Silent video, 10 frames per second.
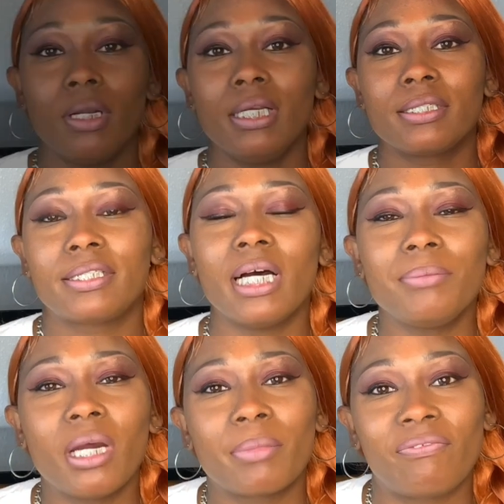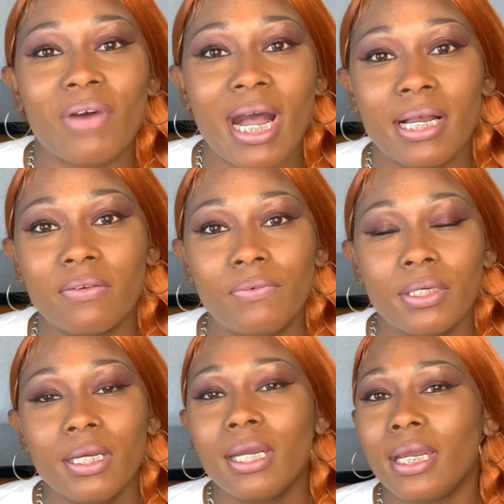Step number 5
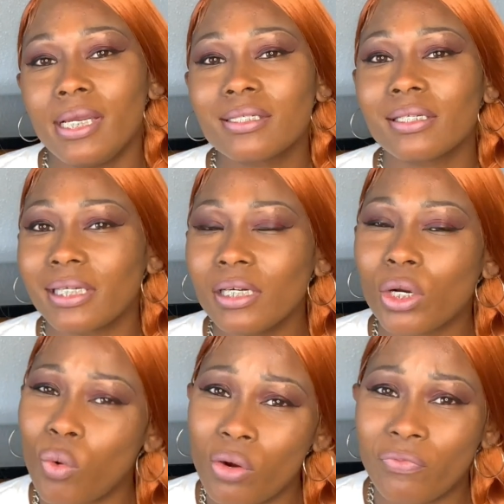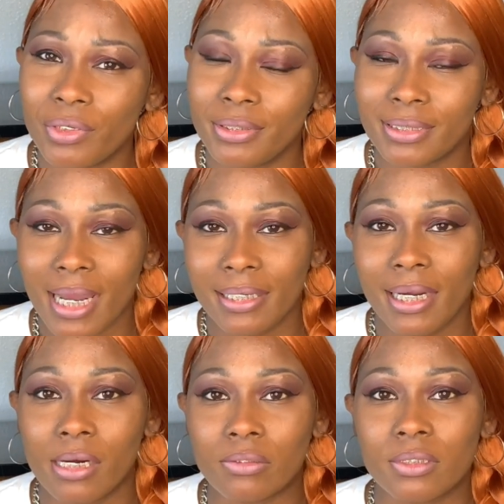is to get a quote for your tiny
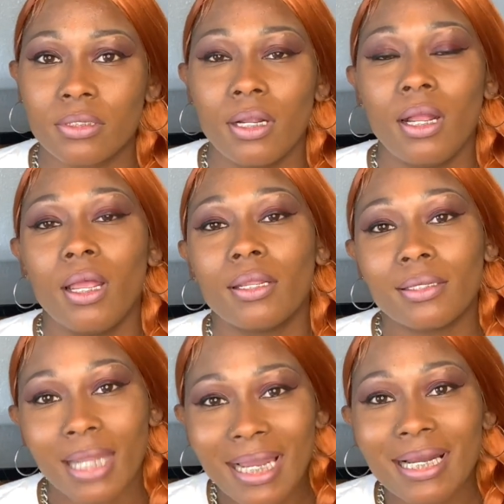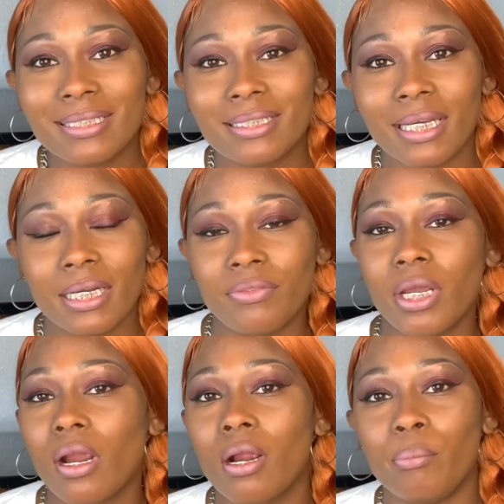house. Like I said,
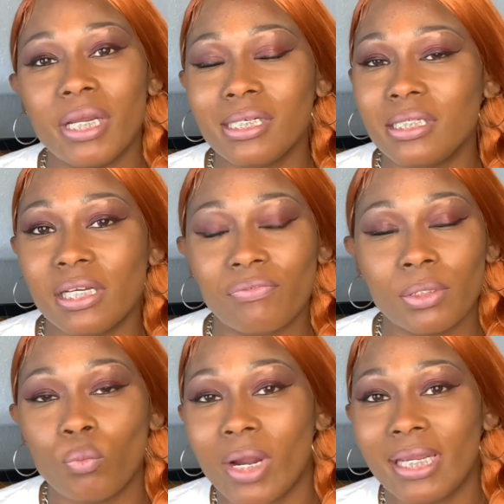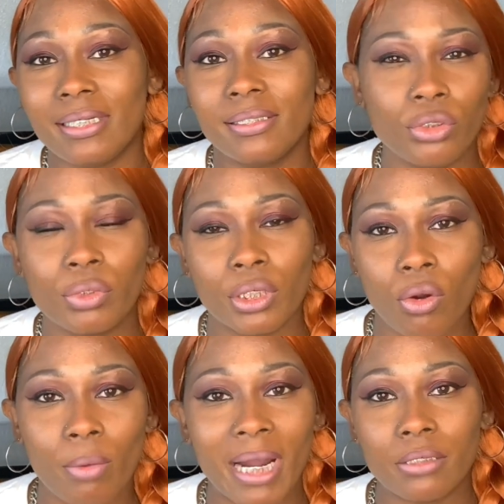there are many different ways you can
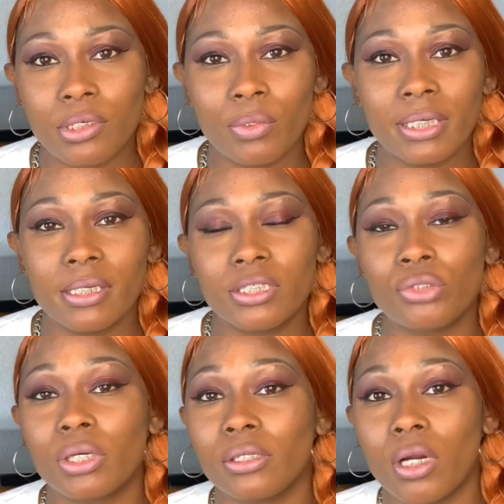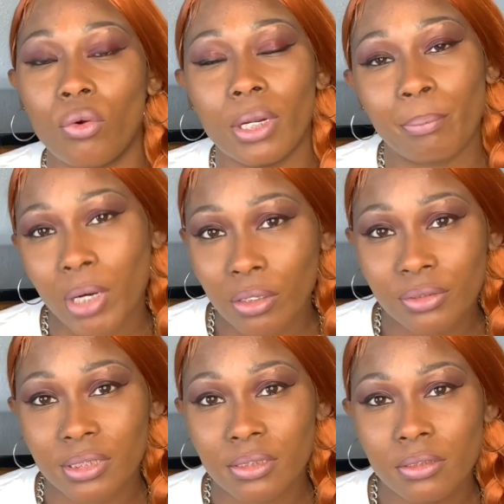go about doing this. You can go in
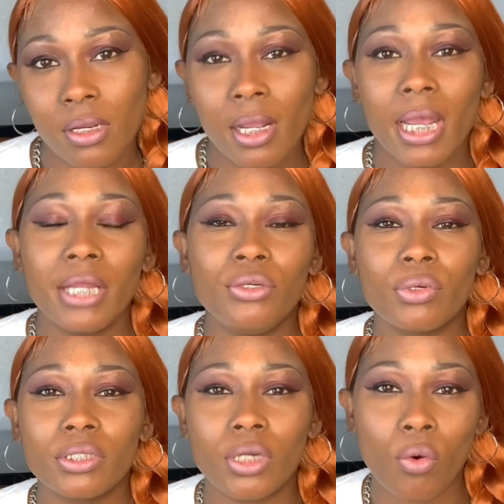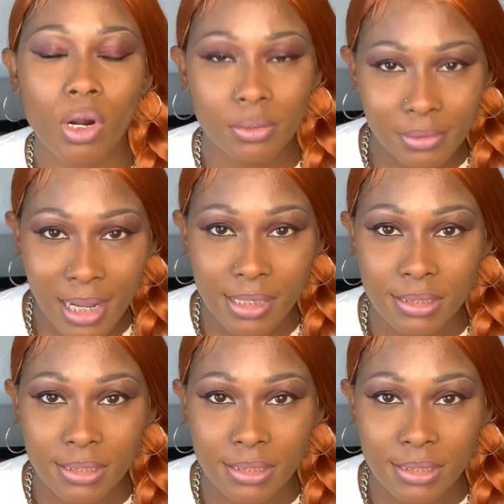person and you can go online.